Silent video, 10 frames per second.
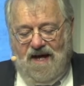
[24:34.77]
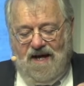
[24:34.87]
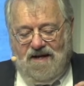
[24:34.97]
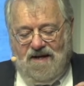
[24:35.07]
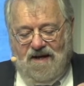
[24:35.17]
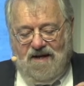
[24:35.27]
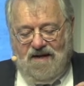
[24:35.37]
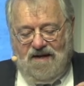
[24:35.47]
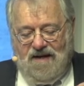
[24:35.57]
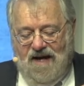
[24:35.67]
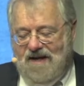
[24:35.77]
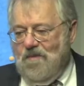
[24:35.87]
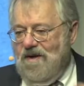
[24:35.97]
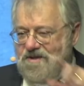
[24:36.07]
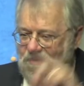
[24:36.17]
And uh, he, I
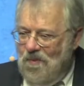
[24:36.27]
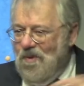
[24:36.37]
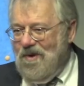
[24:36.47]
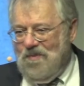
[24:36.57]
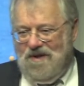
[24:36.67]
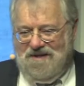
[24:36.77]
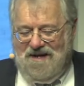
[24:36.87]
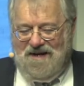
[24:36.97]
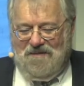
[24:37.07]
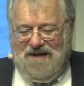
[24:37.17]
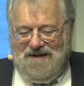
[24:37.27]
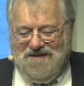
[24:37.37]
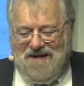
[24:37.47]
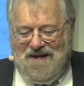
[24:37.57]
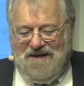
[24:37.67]
won his award one time, and he
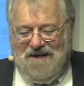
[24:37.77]
said,